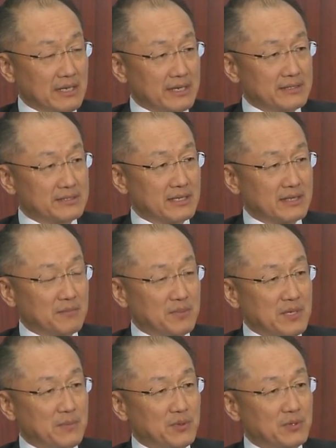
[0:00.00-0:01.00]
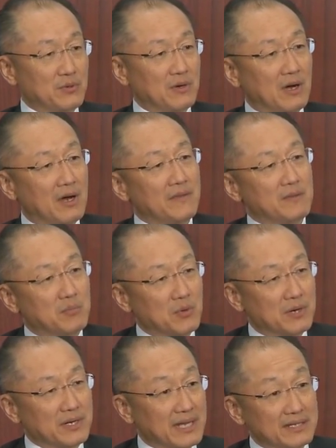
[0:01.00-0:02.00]
is that the people who are on the
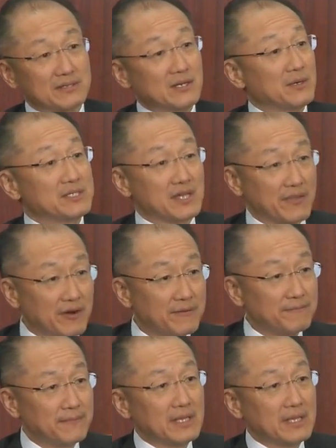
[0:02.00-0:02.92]
board get to know each other.